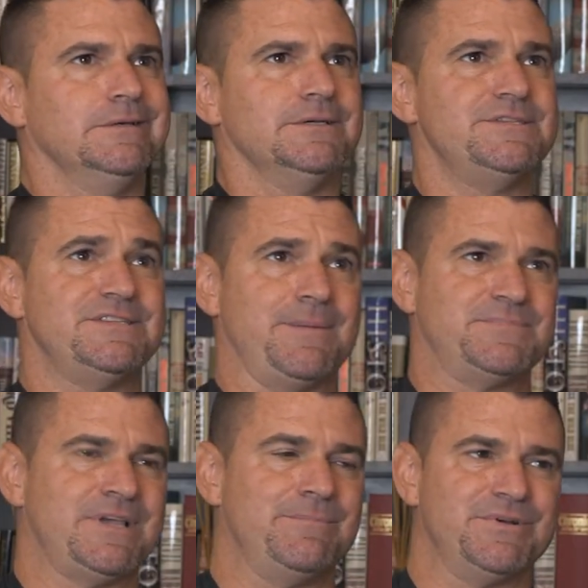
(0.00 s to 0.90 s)

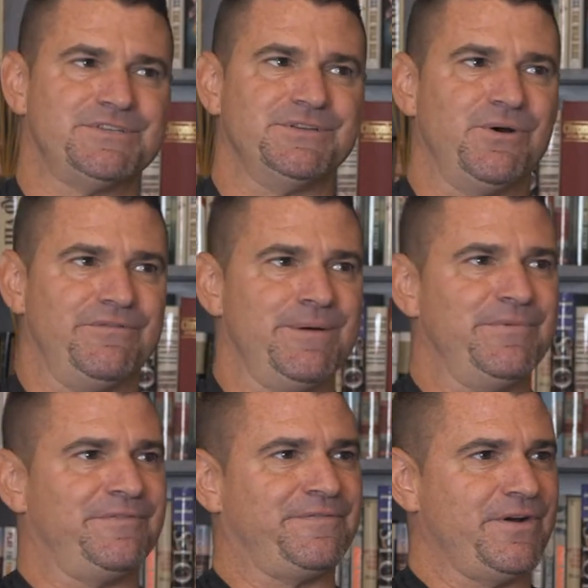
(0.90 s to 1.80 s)
September to November
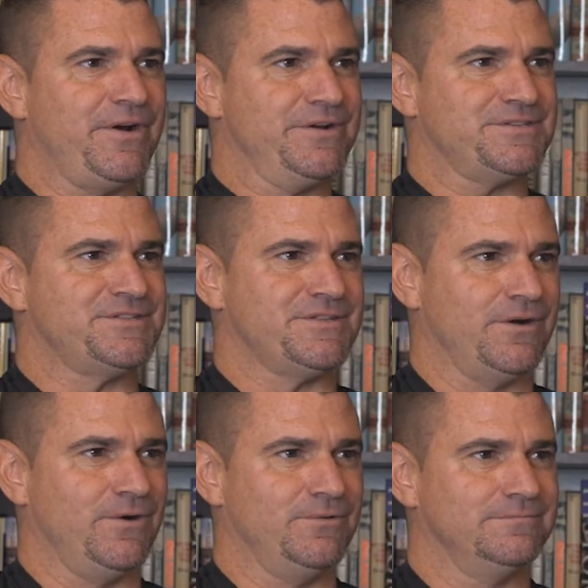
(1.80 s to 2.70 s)
1st.
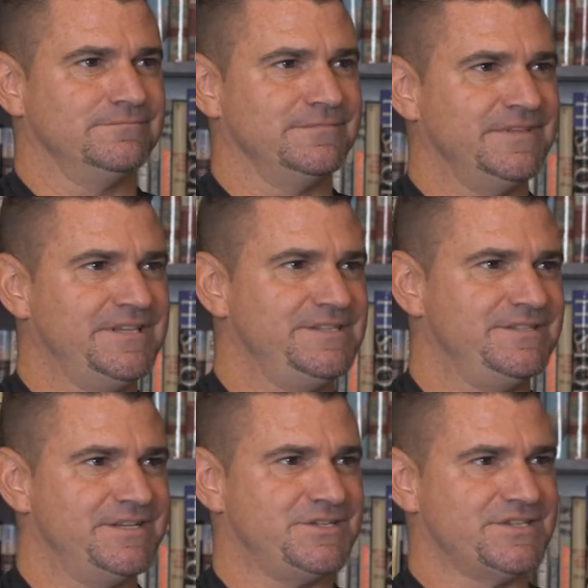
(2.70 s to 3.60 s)
So these
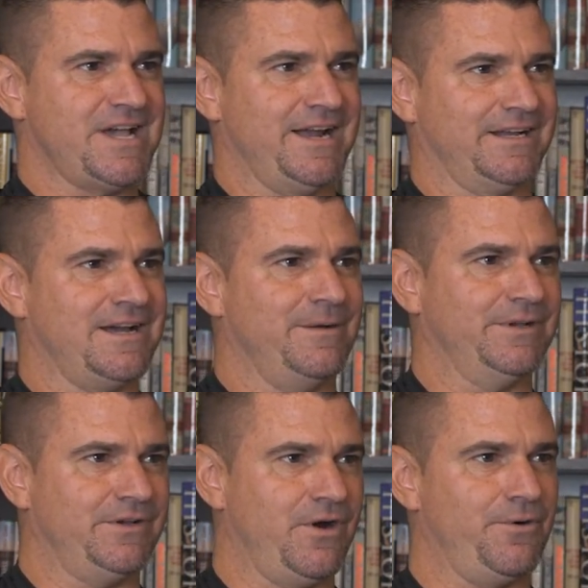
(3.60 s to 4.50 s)
niches kind of come
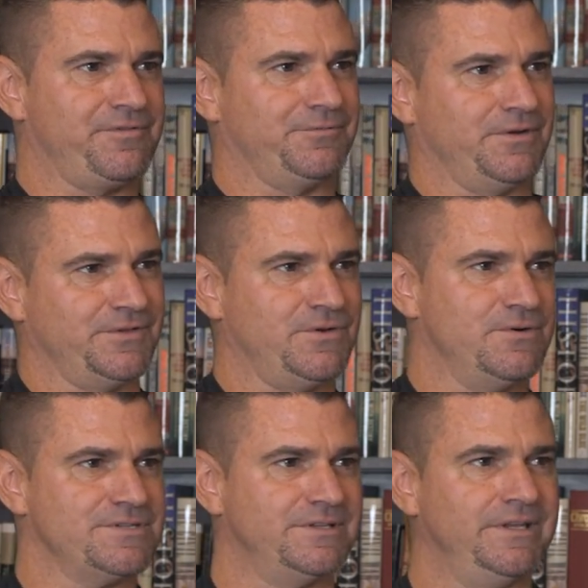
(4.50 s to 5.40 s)
and go throughout the
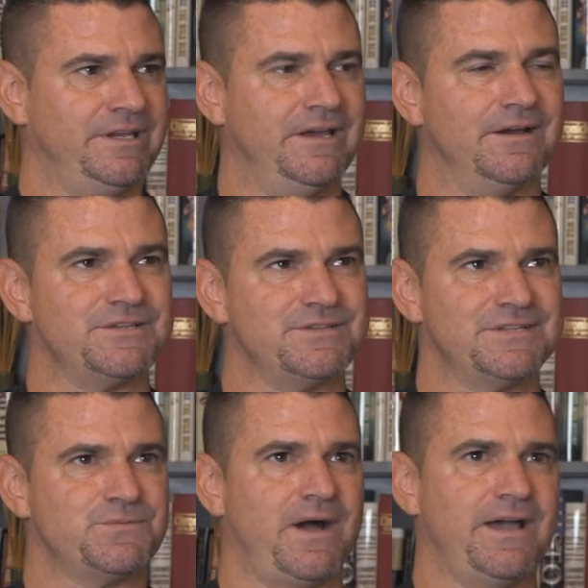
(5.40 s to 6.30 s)
course of the year. So
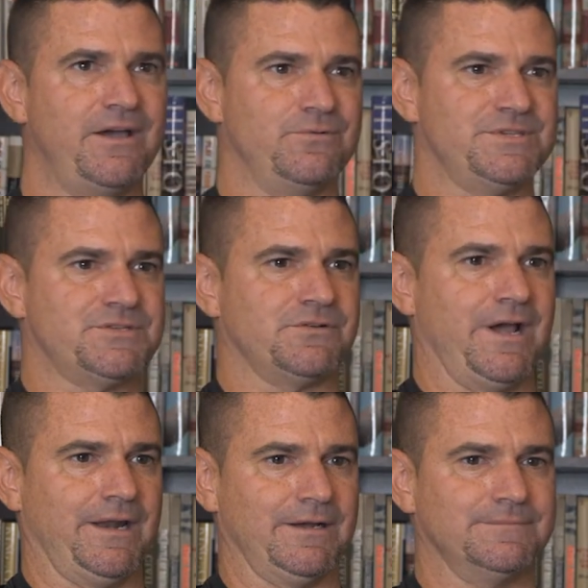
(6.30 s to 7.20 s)
that's why I always
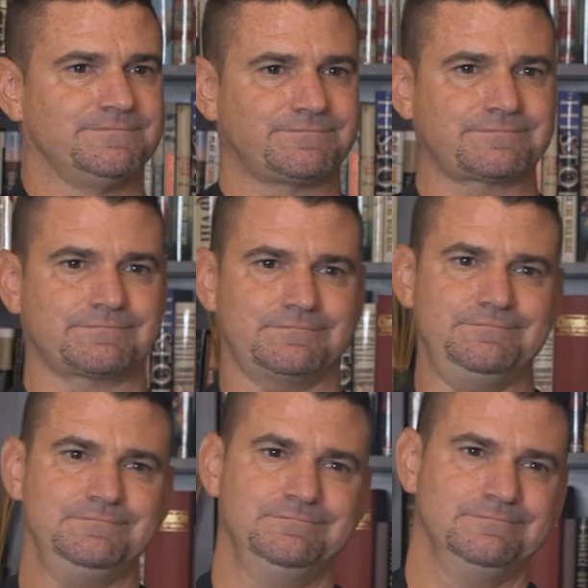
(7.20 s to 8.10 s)
try to
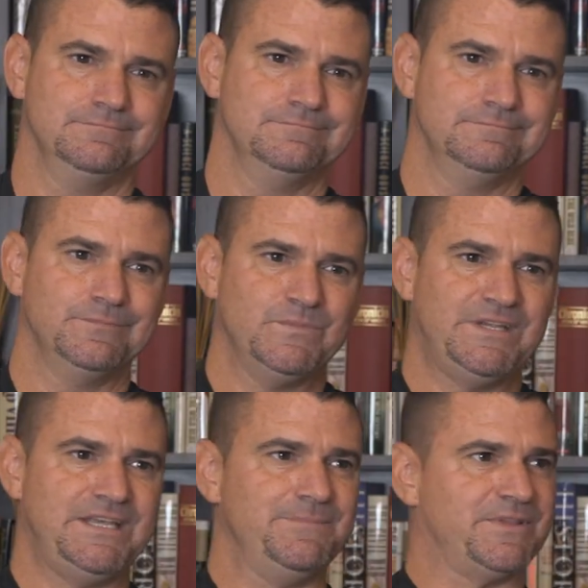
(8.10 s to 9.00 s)

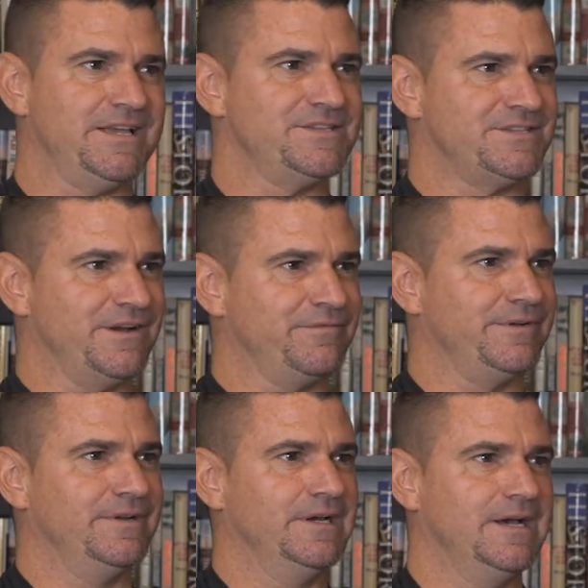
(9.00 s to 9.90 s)
keep things
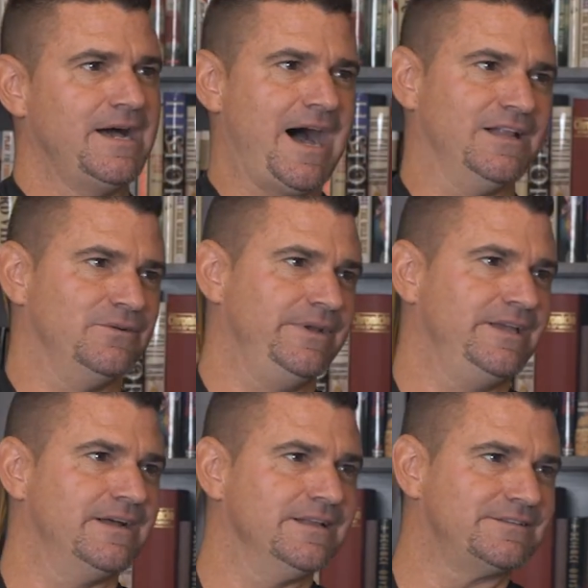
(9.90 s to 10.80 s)
different.
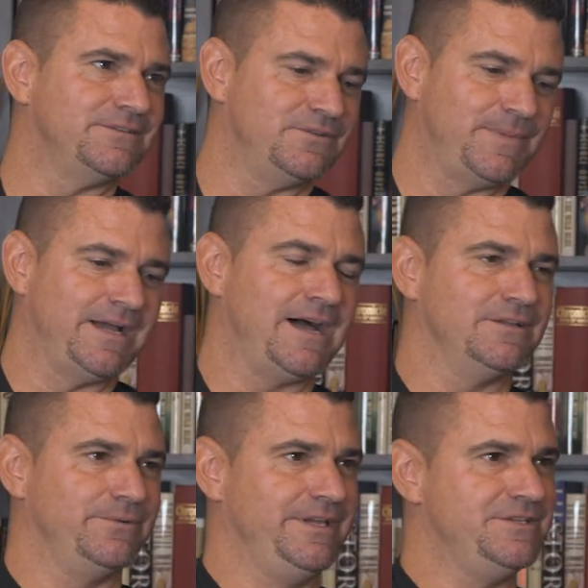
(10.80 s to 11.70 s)
Halloween, I like to do my
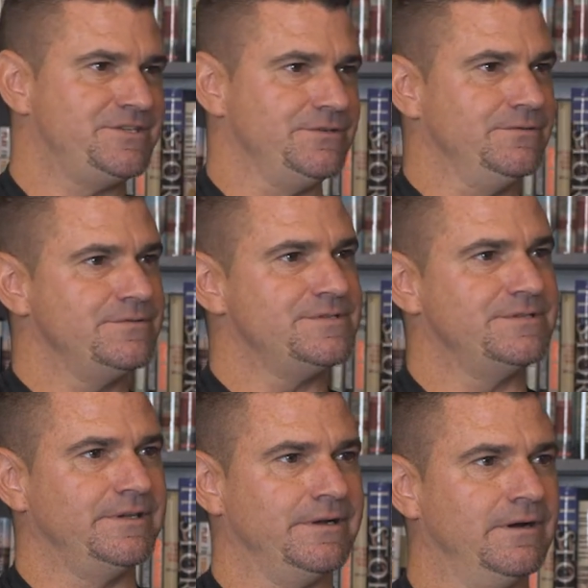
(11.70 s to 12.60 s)
Halloween shoots,
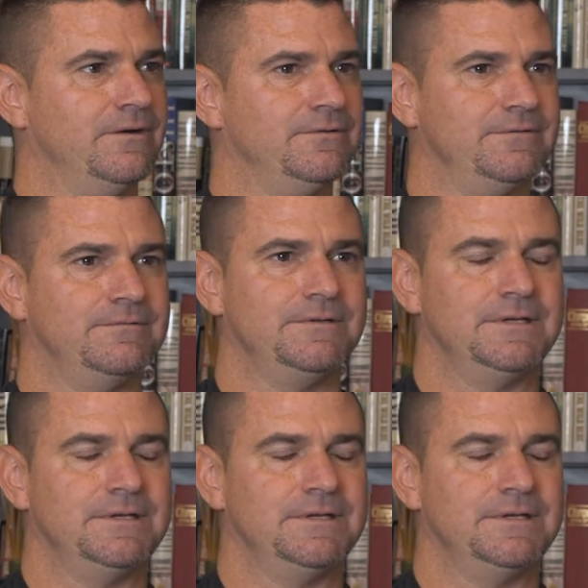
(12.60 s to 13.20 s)
you know,